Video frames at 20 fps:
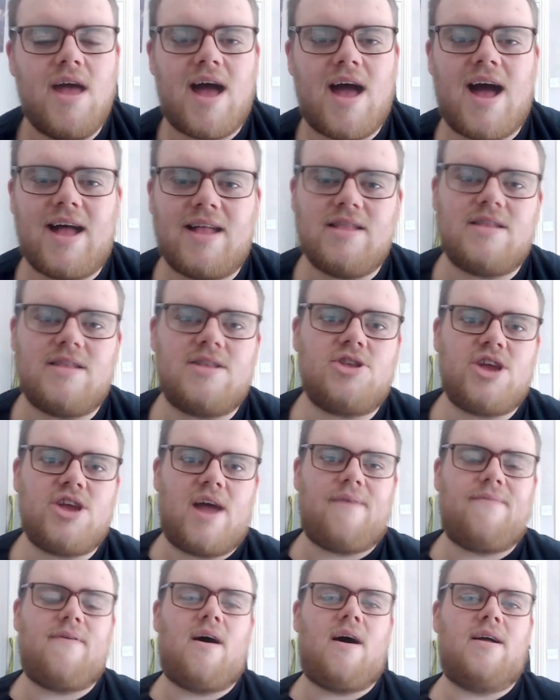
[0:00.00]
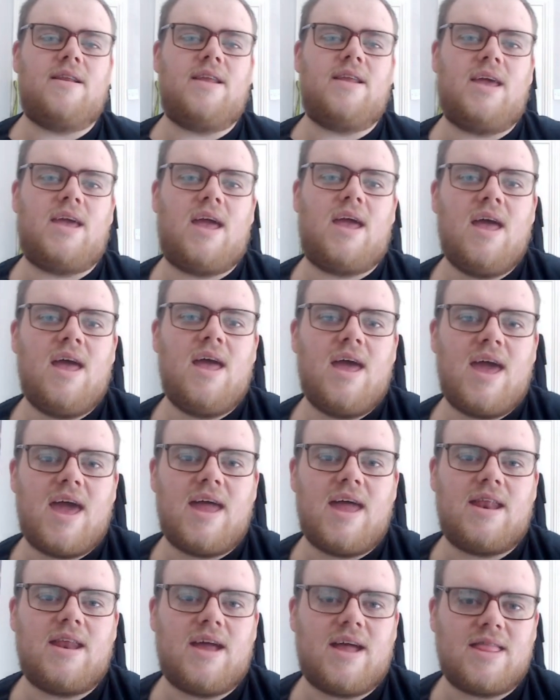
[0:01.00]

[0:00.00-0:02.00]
and Jeff Hardy in